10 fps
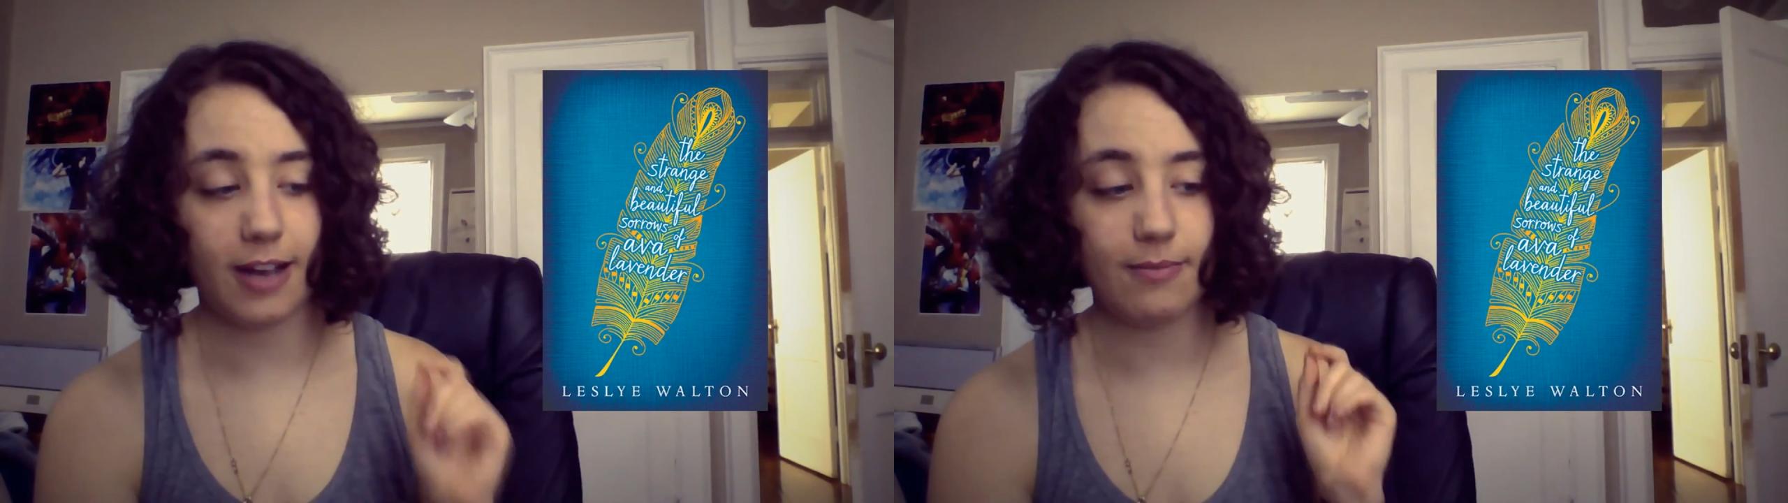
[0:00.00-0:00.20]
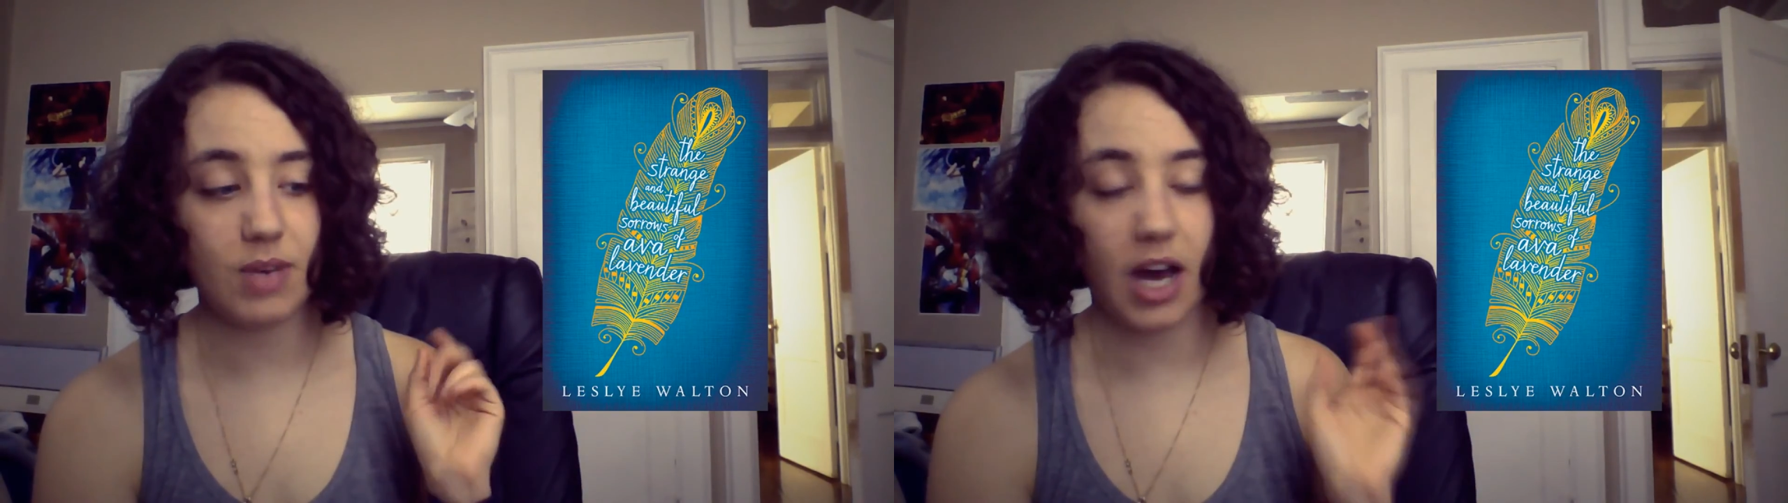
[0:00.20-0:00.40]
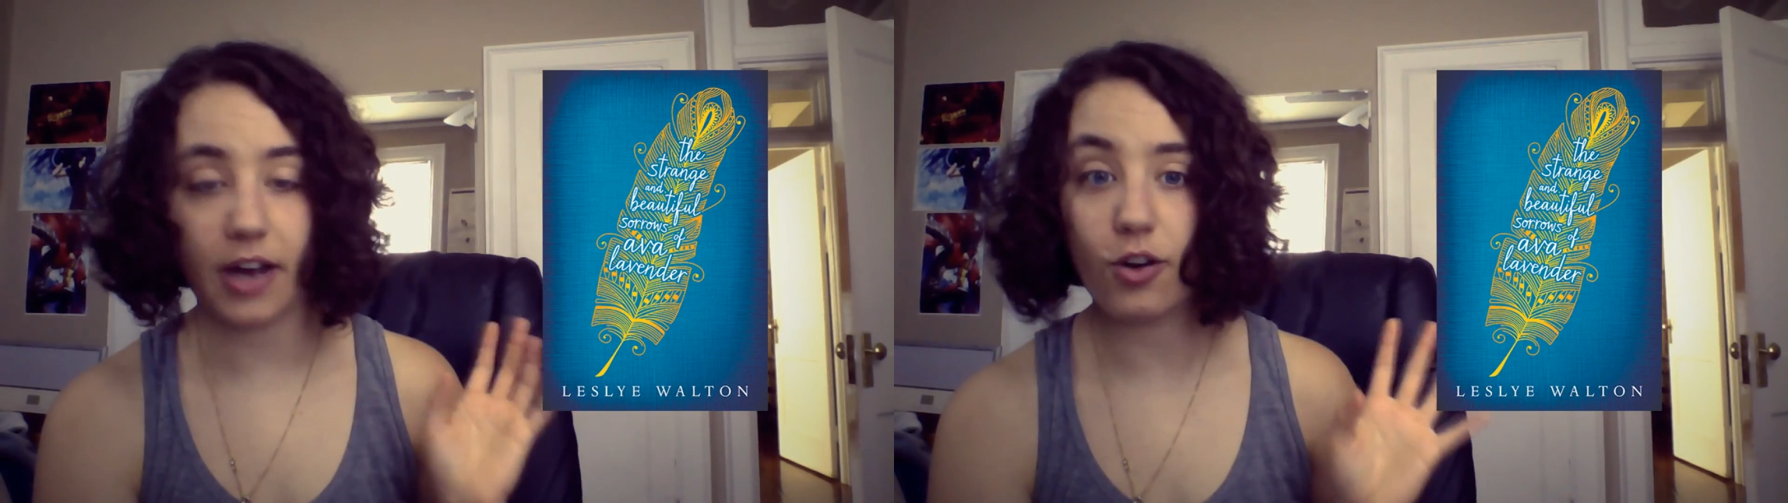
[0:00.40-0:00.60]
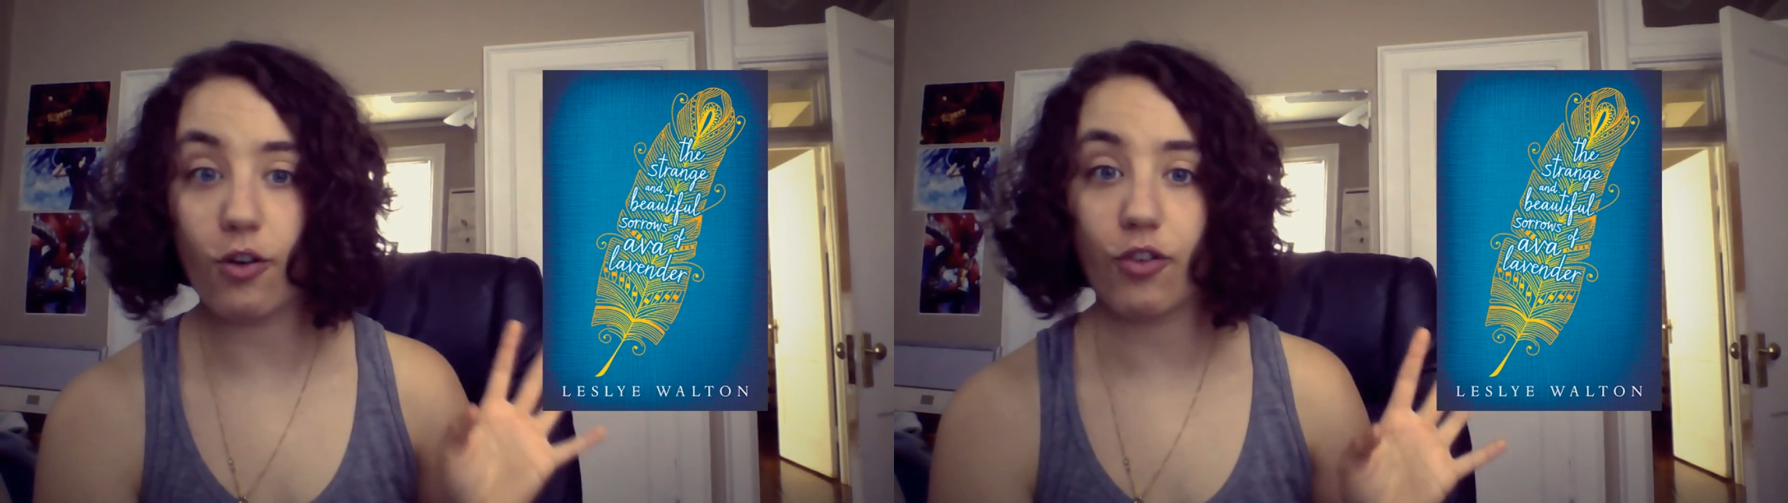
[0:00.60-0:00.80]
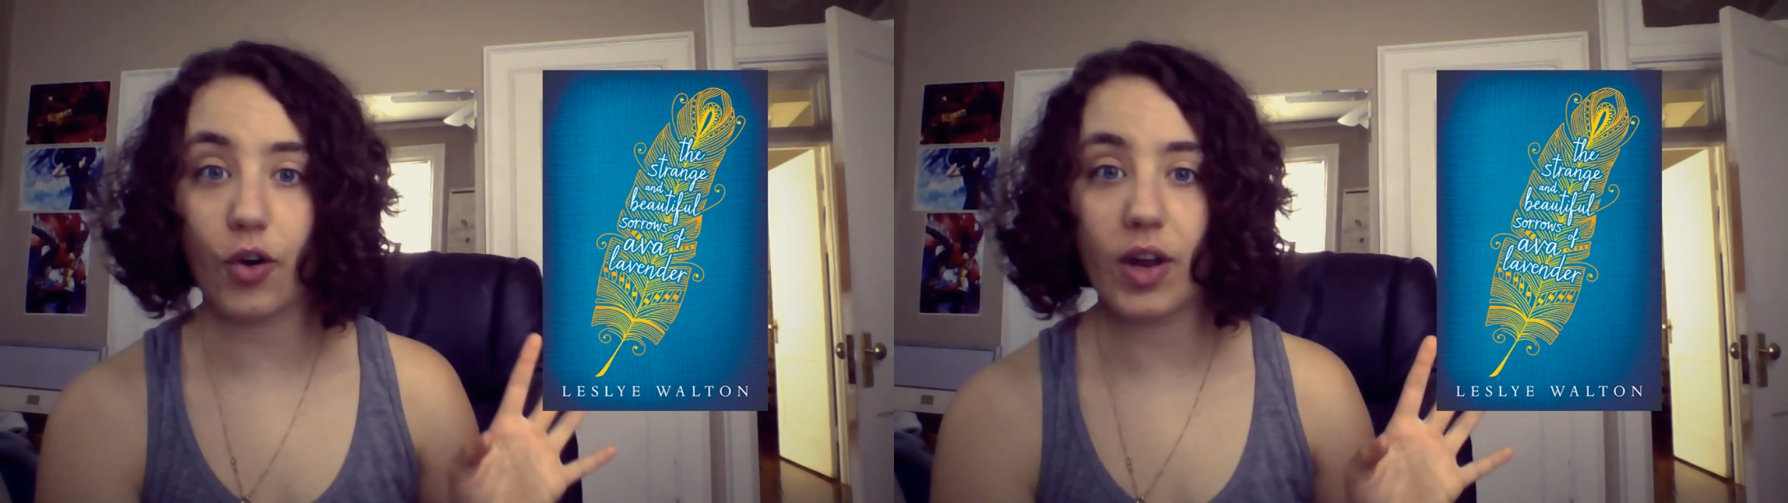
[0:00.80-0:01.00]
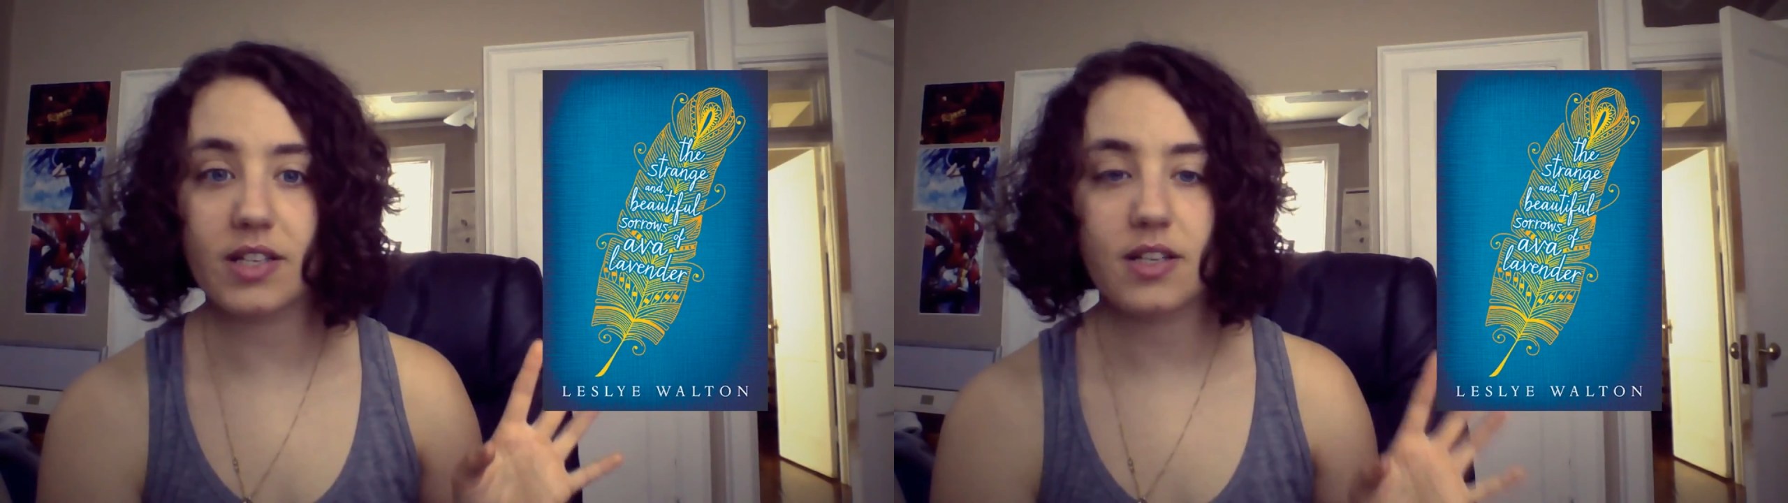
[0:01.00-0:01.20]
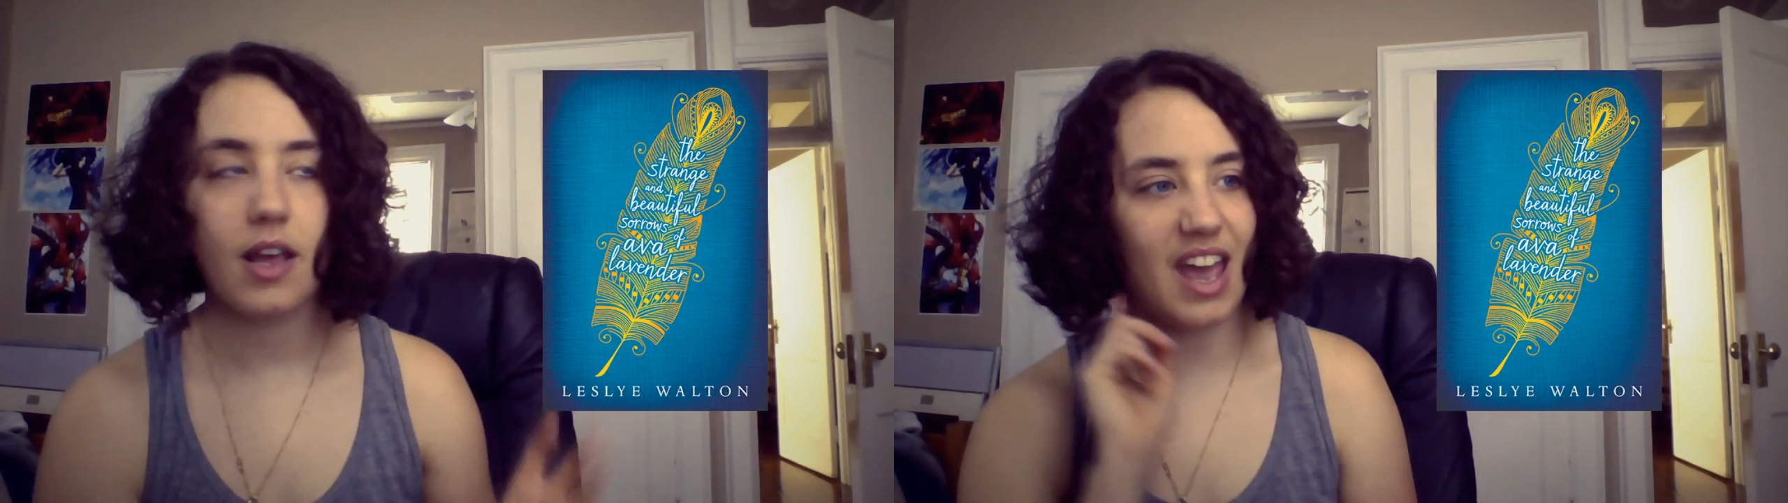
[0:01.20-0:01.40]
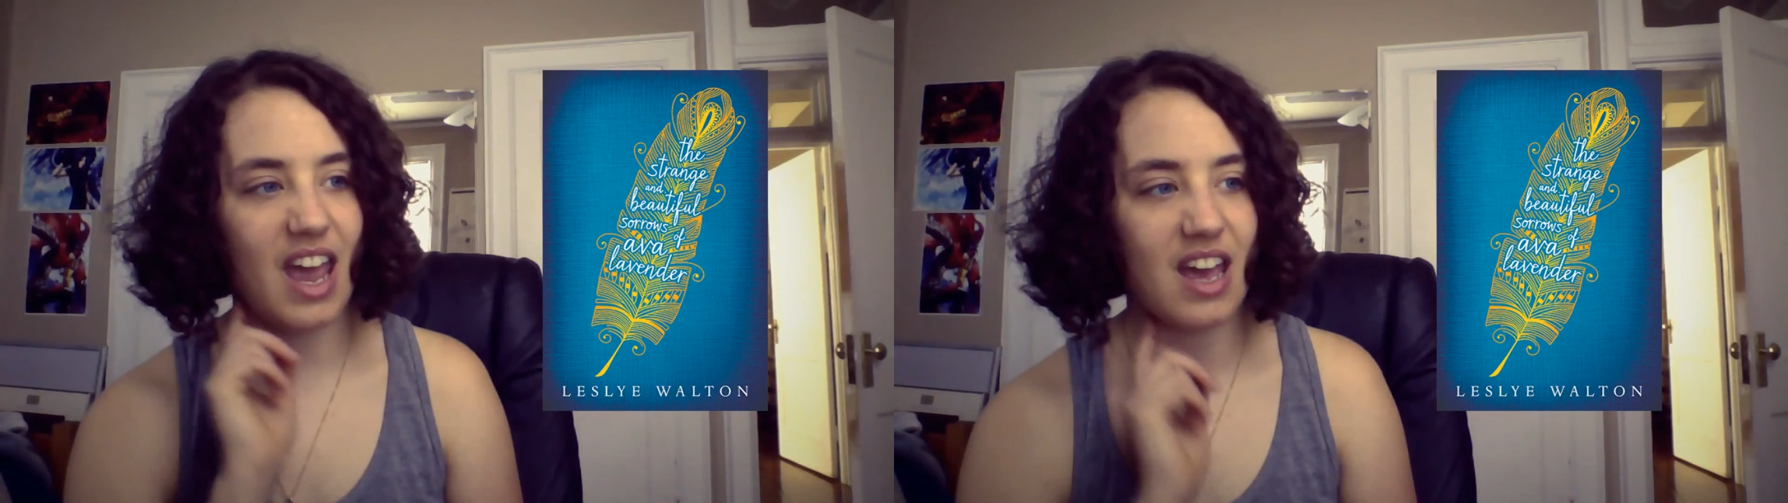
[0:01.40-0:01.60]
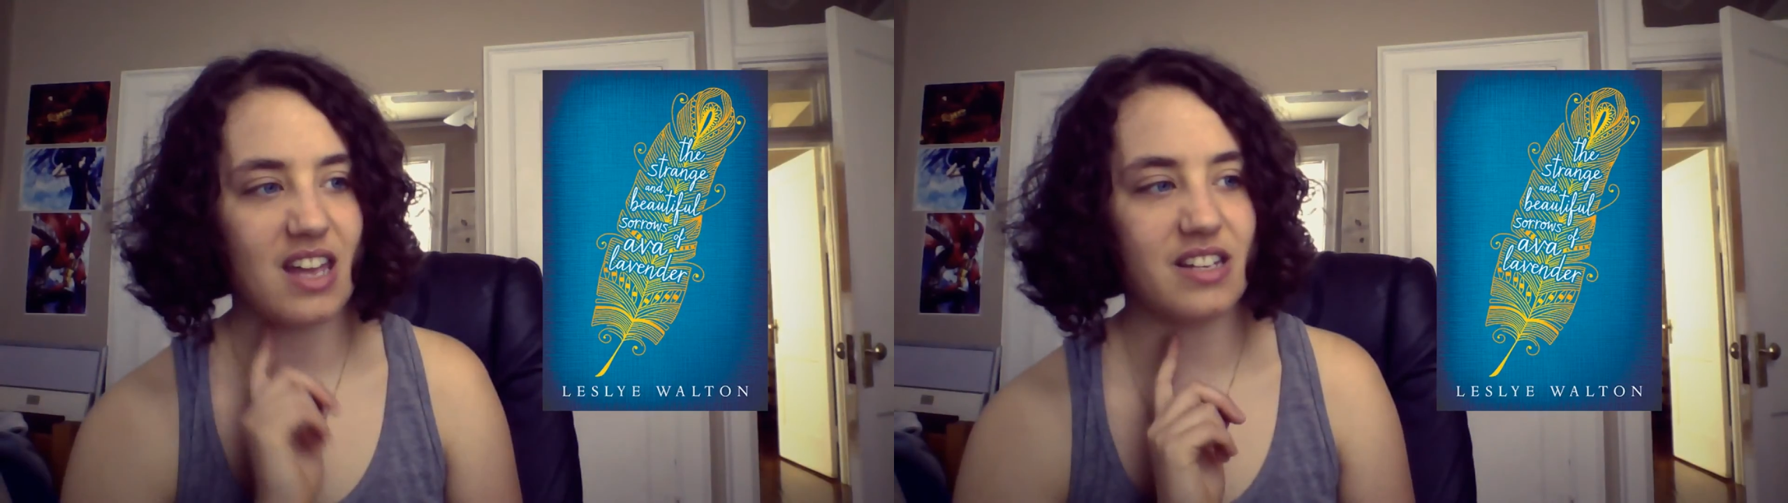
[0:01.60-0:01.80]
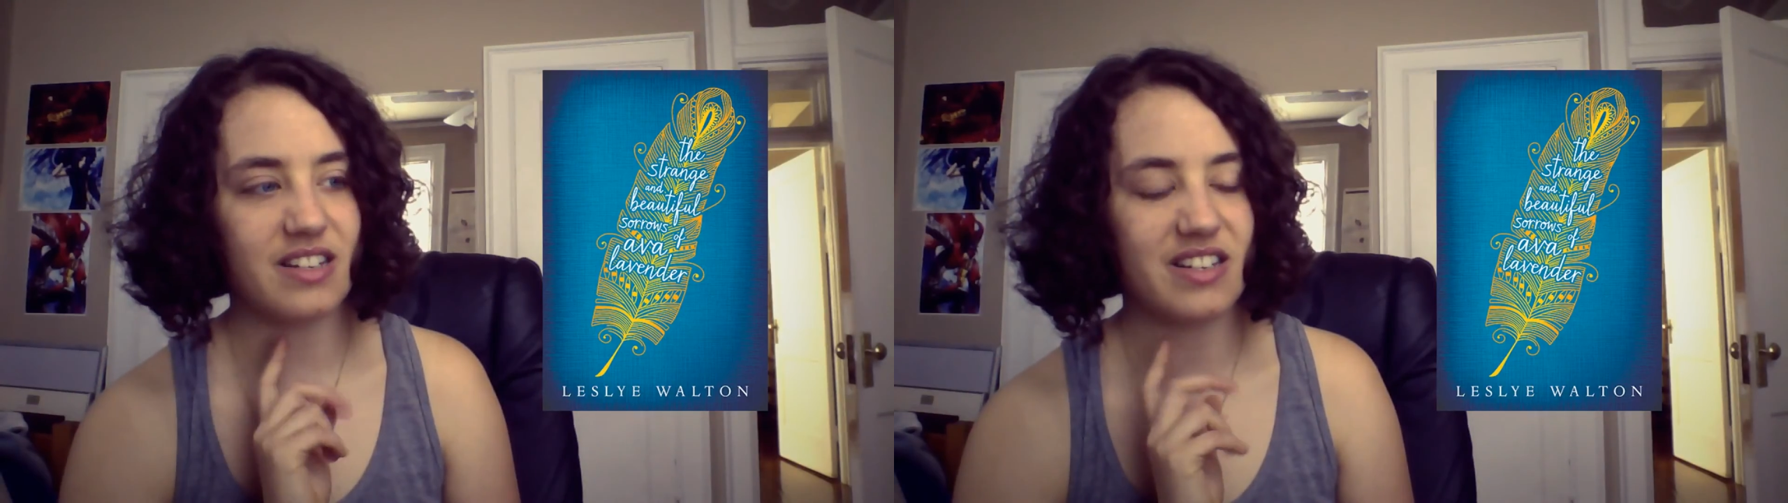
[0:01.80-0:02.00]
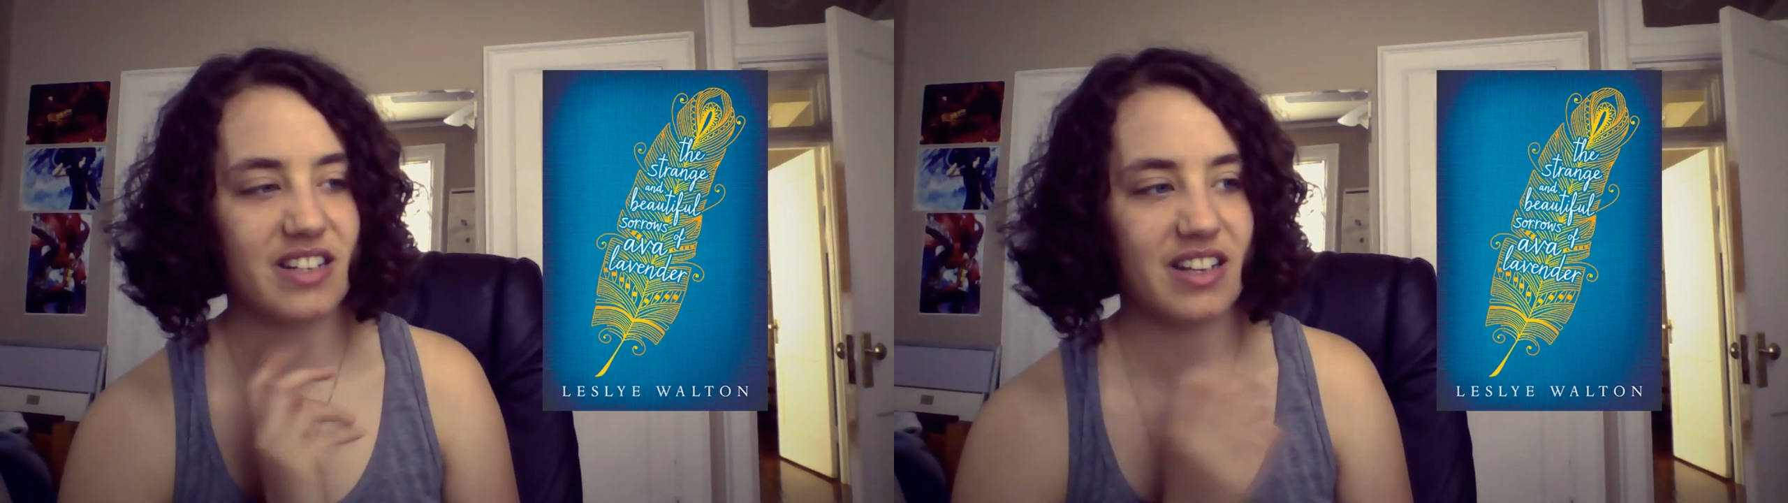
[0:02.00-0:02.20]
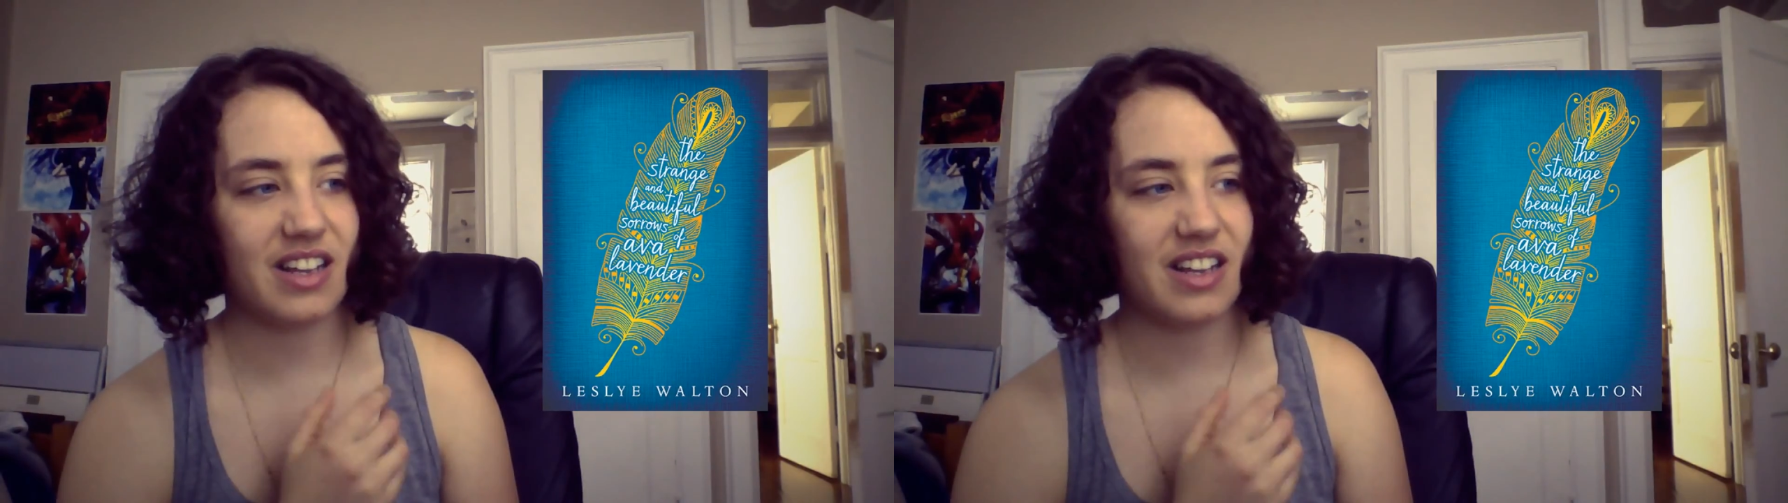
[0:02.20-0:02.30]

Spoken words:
I'm not over it. And,